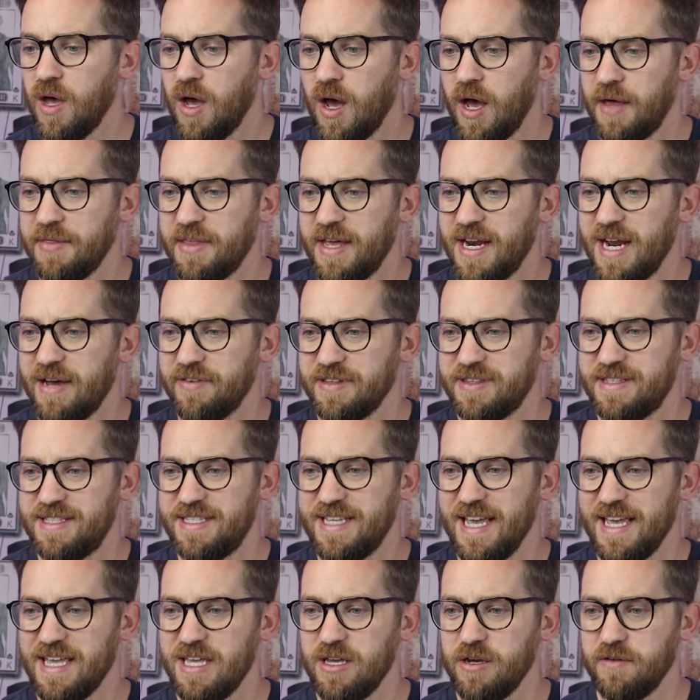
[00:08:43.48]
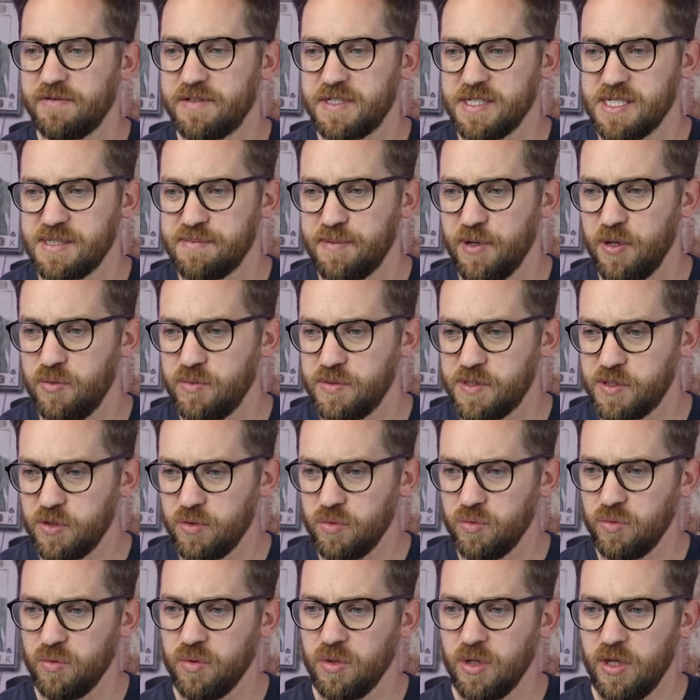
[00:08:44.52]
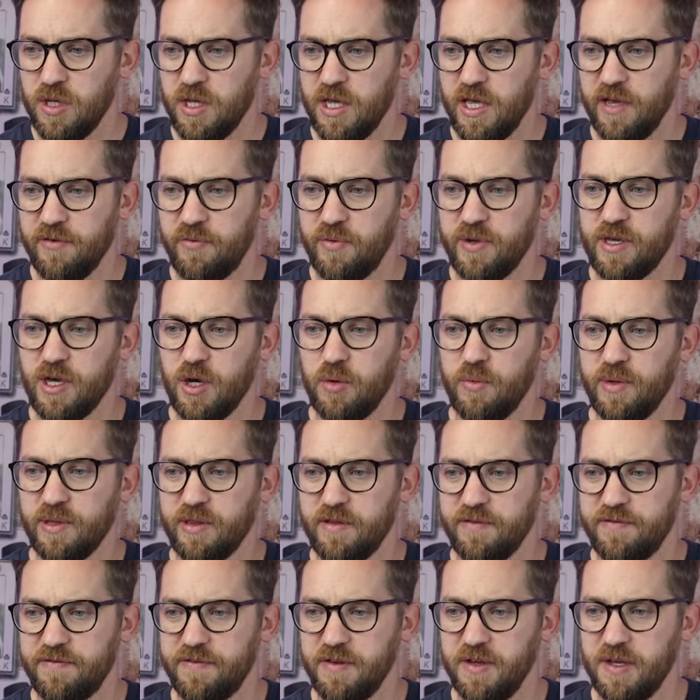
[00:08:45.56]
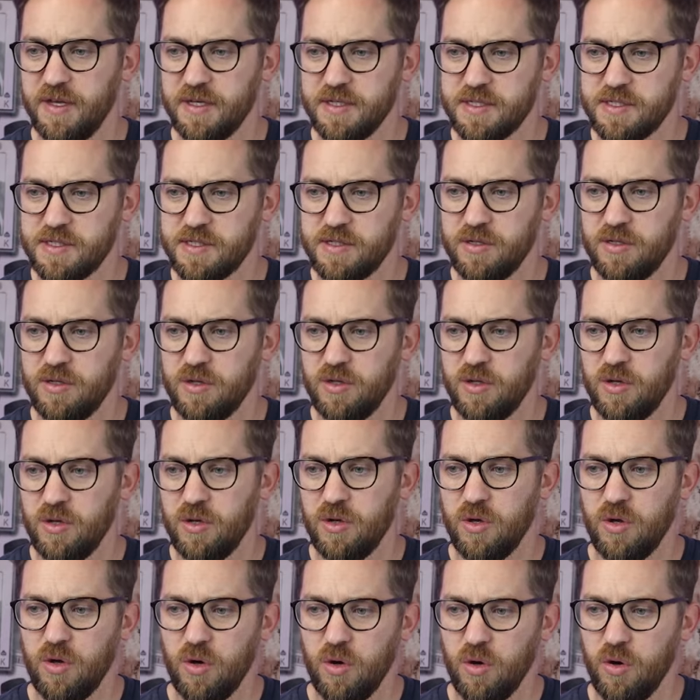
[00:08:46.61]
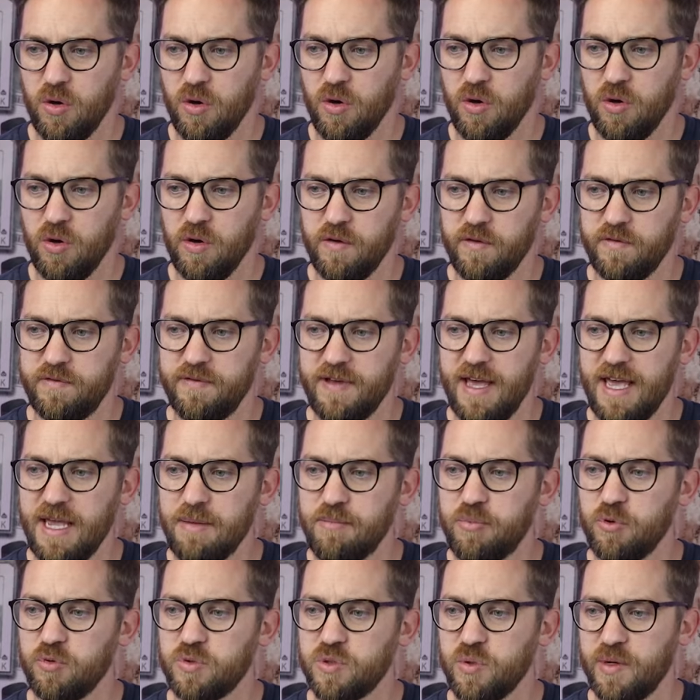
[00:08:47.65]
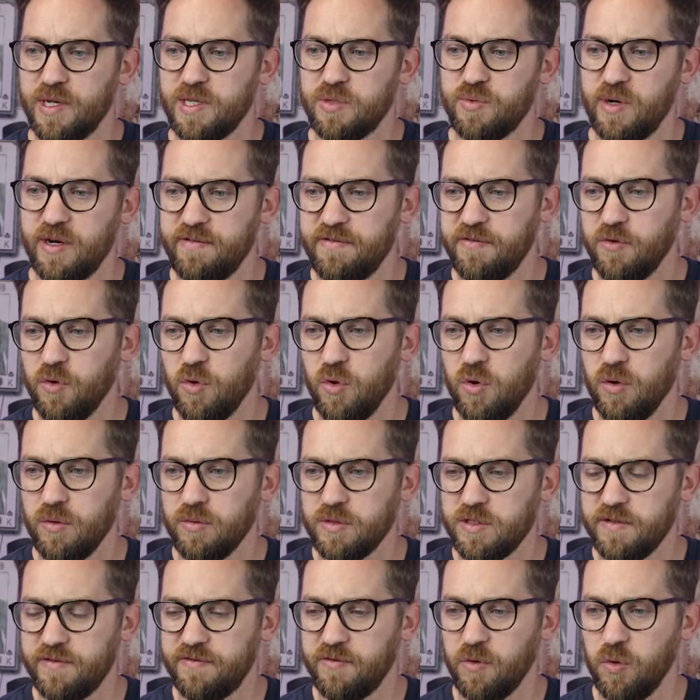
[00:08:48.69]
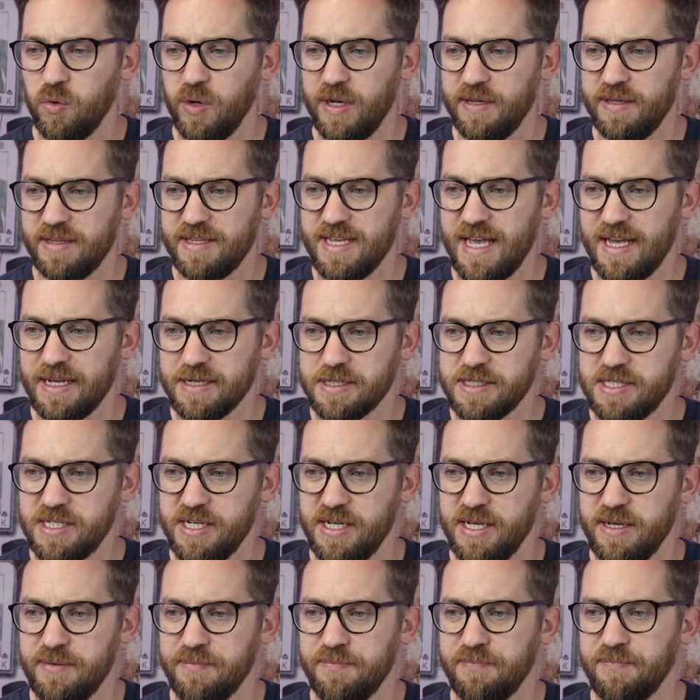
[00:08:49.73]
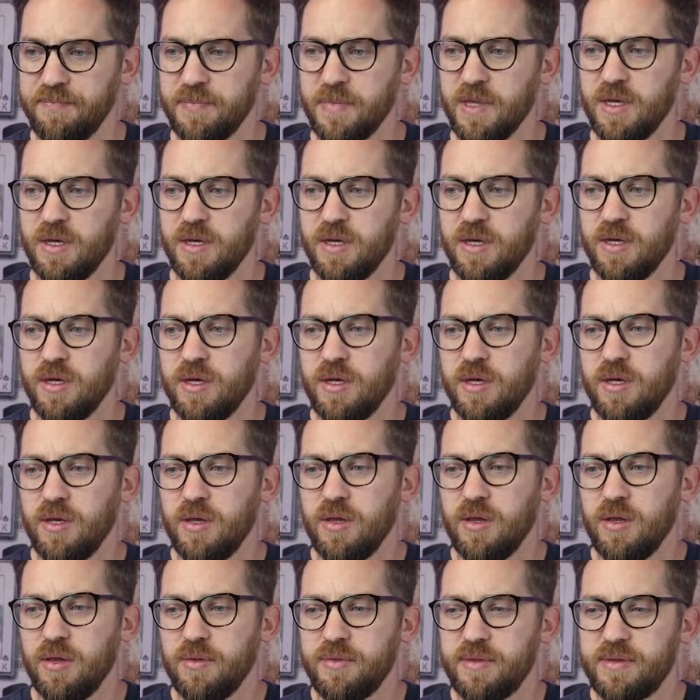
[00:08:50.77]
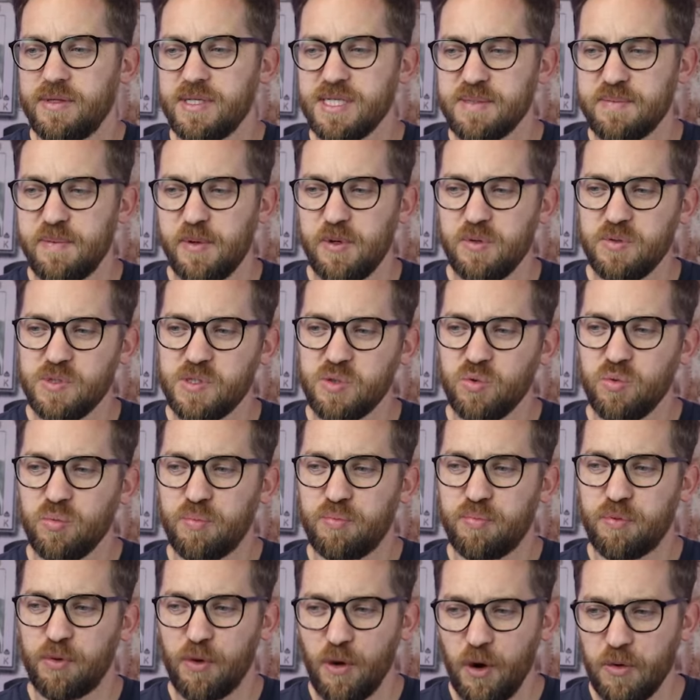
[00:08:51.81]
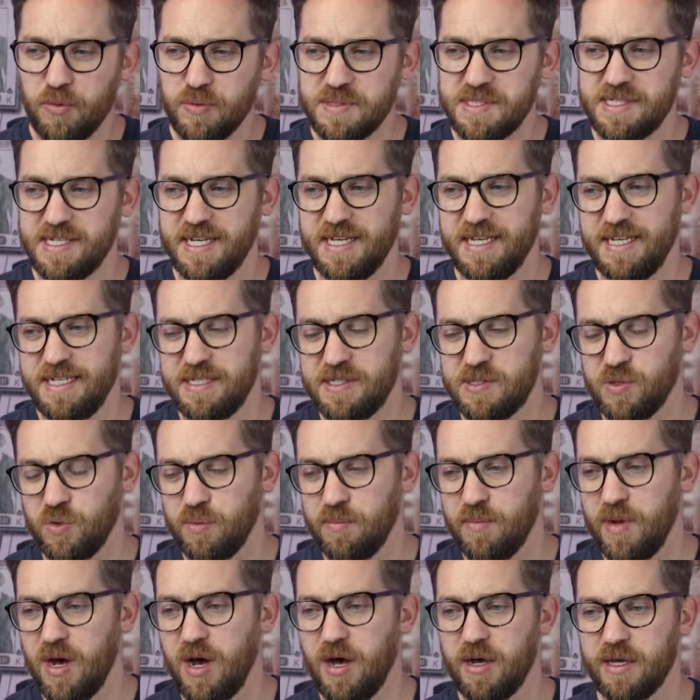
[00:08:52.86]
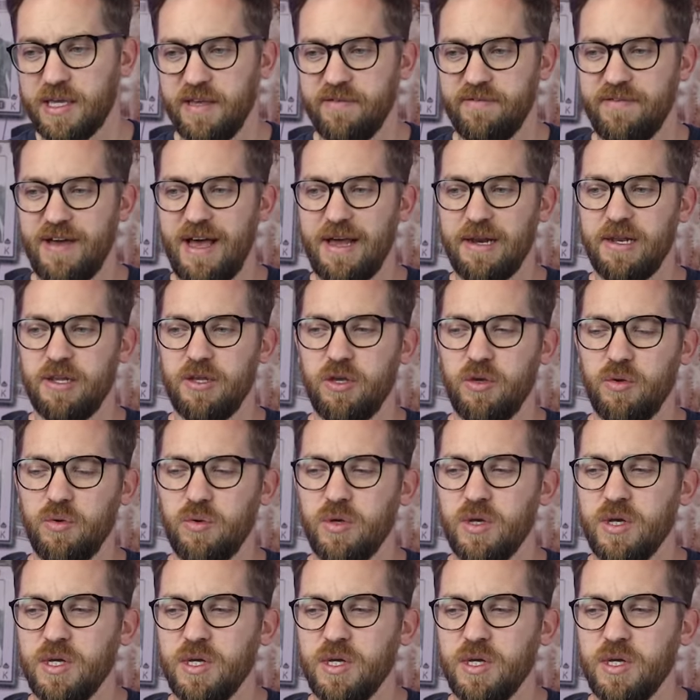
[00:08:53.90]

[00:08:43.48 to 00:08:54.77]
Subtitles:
I then have a date of disposal. If we go with the 1st of April 2024 to fall in the tax year. Disposal proceeds or market value.